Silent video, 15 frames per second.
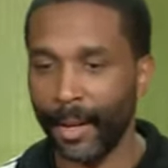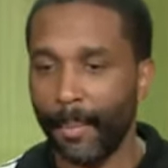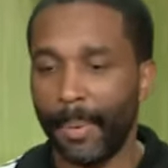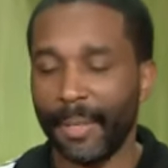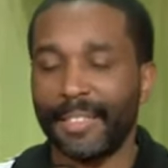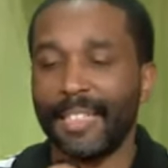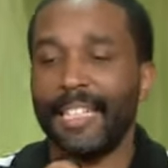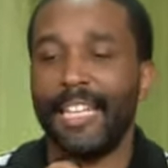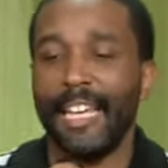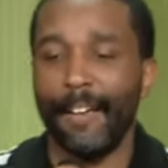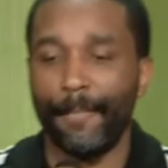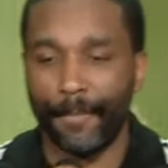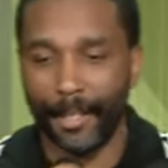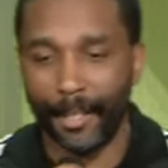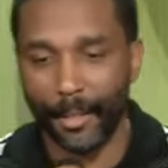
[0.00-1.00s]
but the
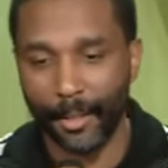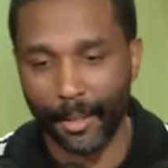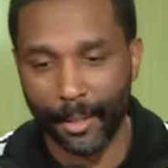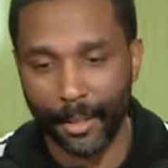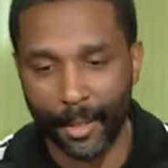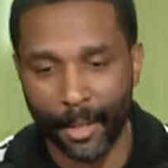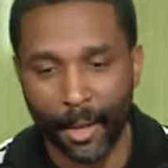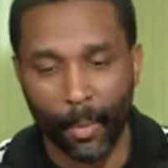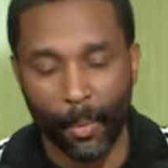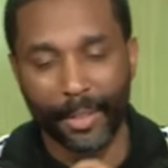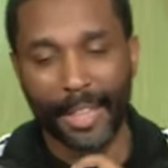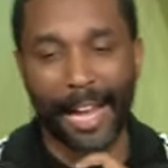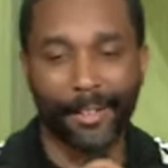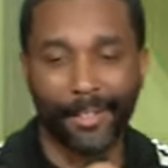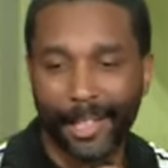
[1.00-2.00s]
gift
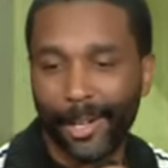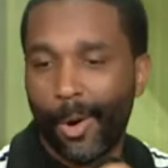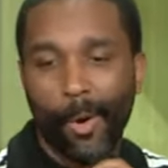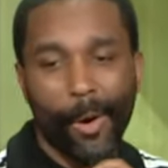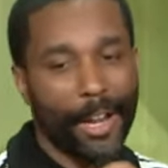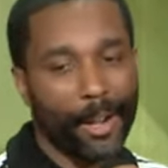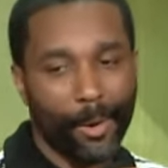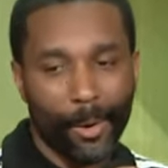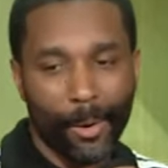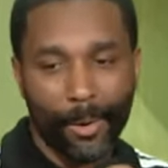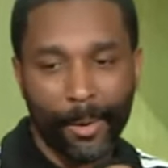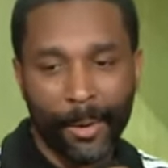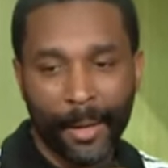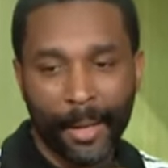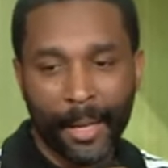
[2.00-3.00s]
without the oil,
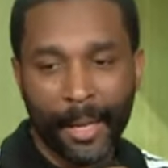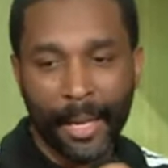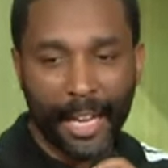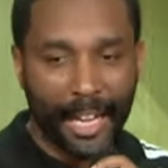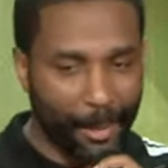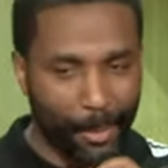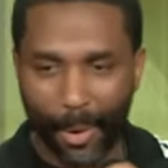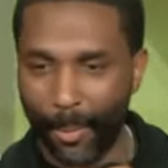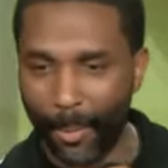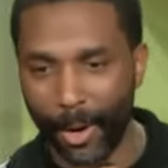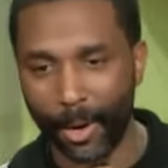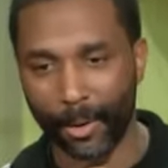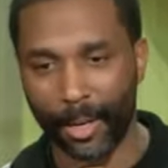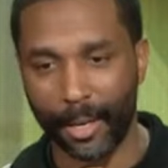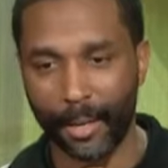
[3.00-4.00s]
it won't
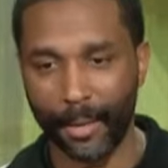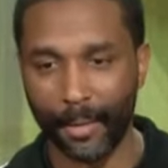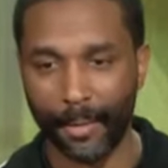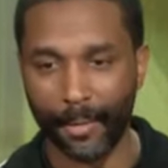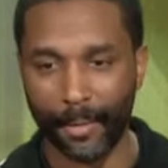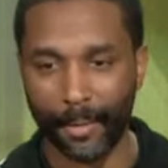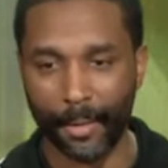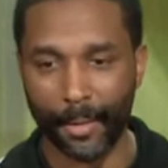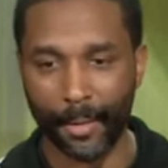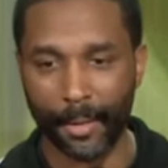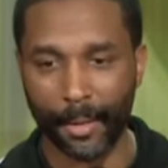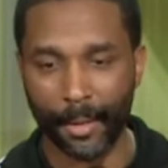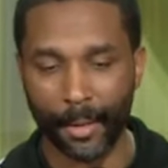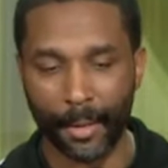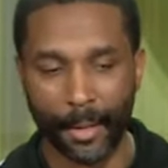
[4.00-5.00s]
work.
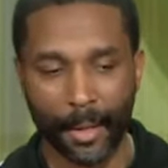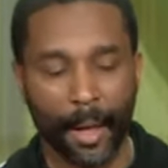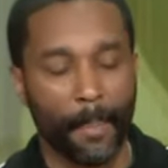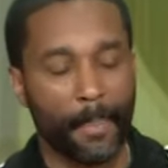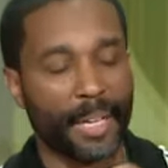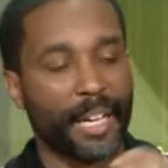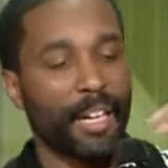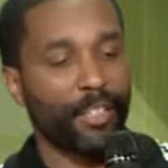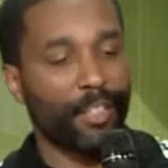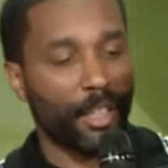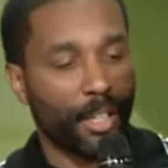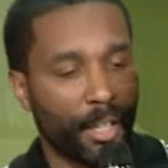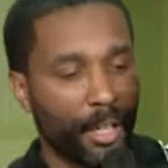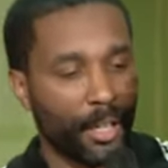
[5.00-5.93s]
Because